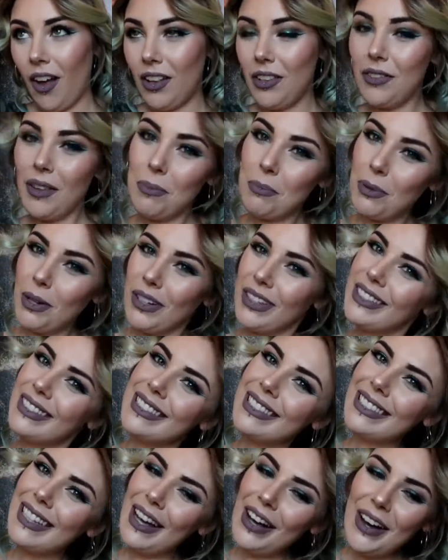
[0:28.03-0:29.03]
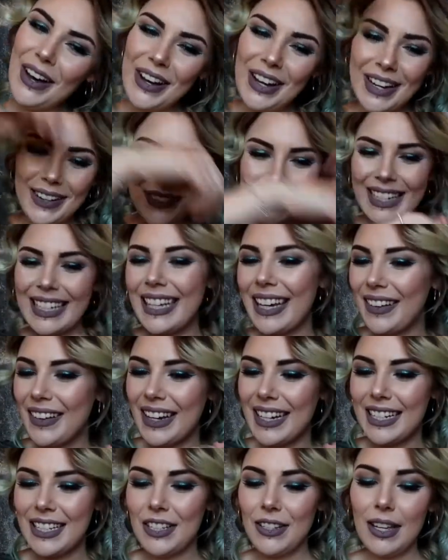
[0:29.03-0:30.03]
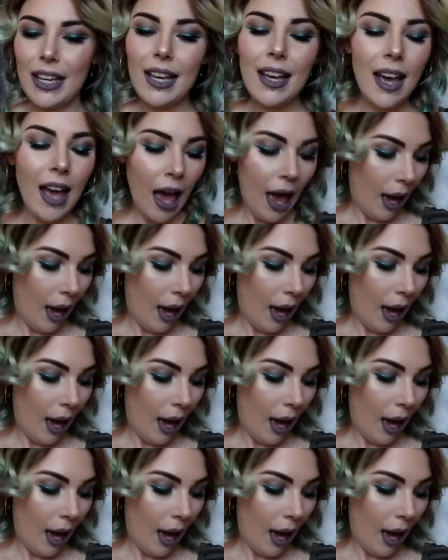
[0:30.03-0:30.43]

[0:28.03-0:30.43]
all of April. So I'm gonna get right into it.